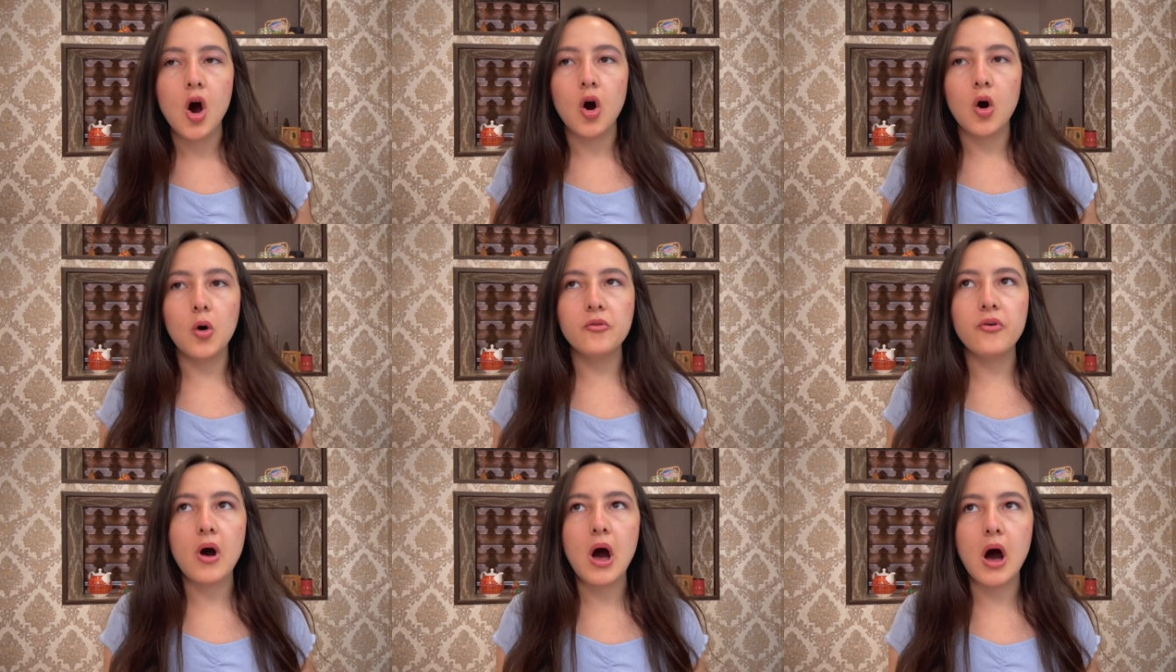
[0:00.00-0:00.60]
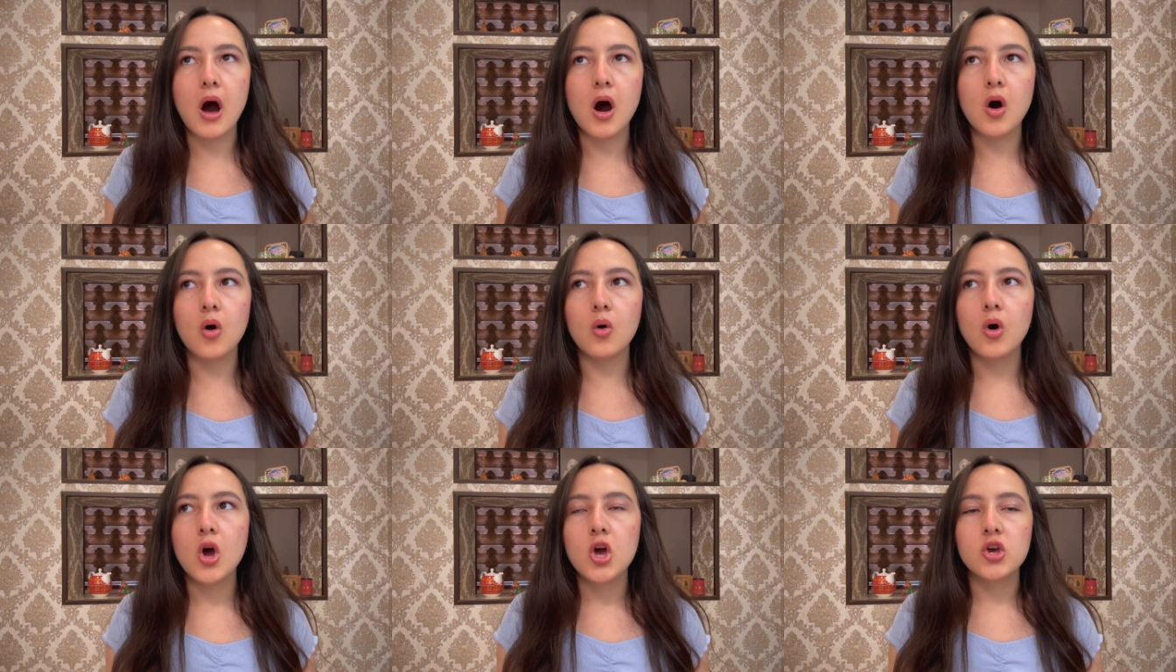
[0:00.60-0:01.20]
of
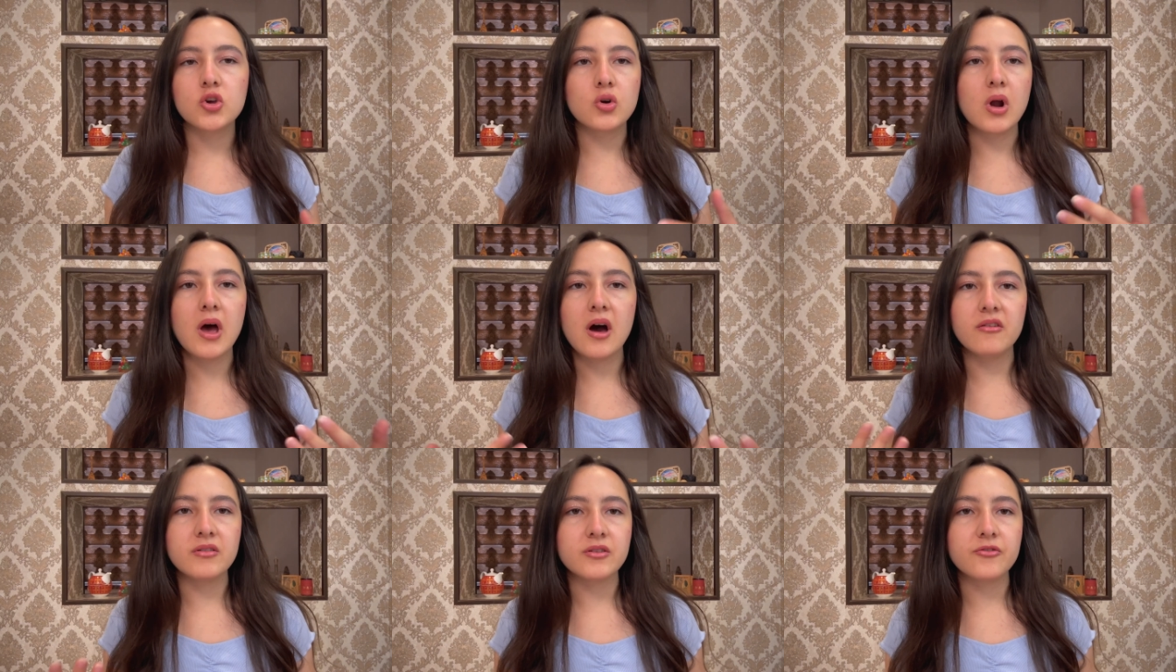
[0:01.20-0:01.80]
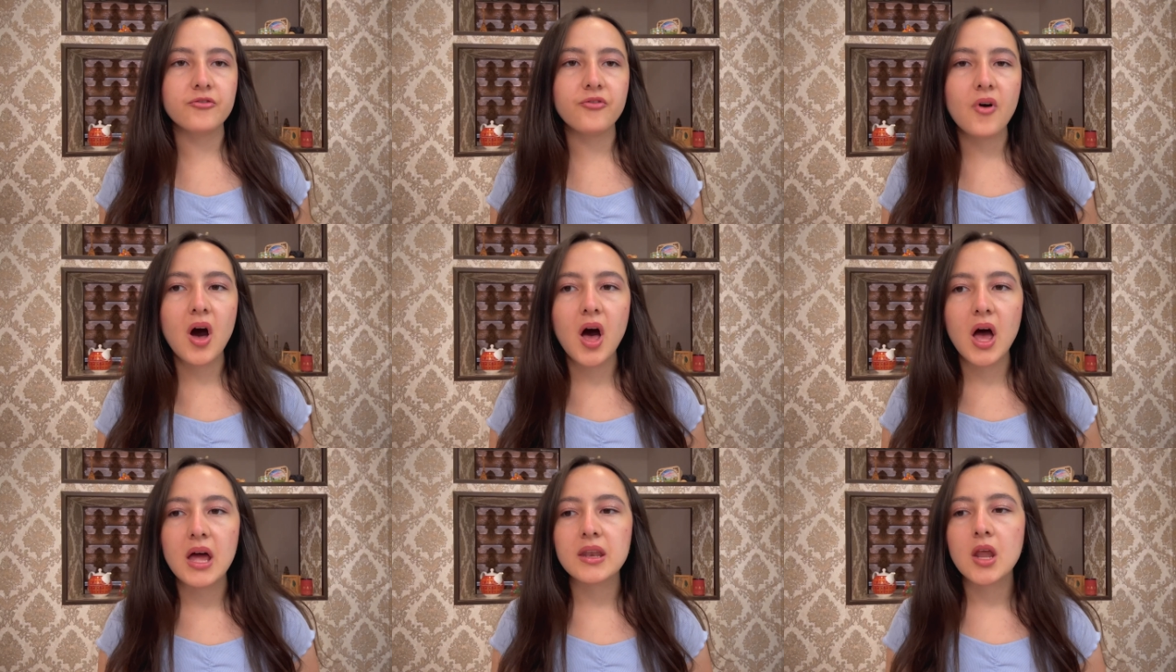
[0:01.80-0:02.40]
how you're having
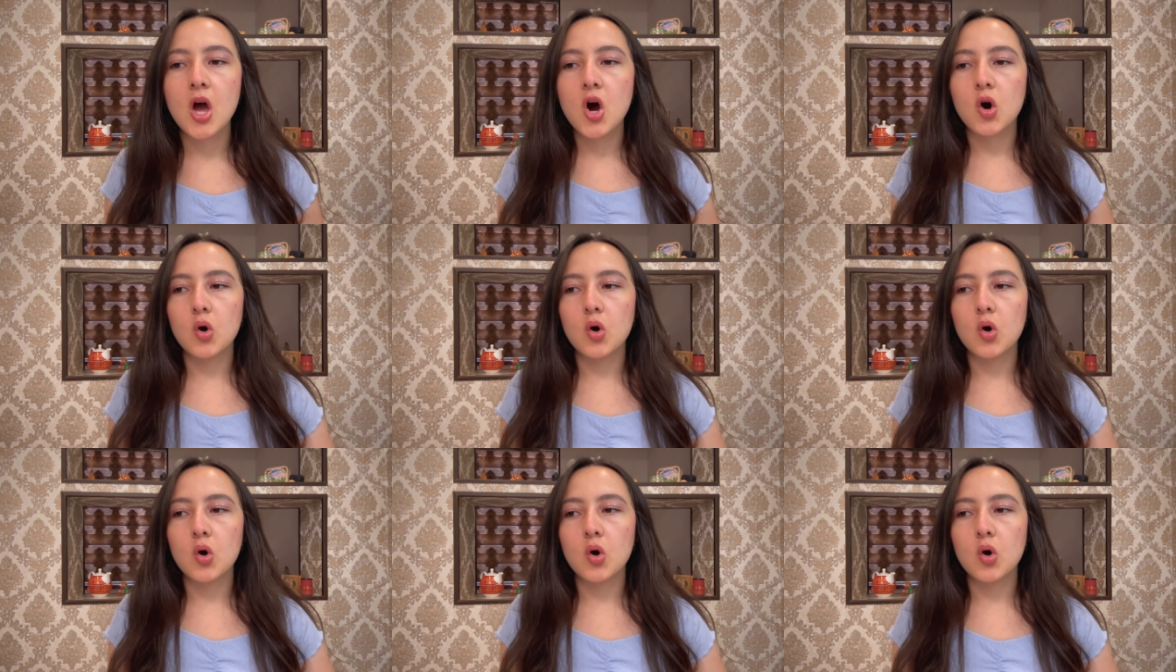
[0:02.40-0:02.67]
fun,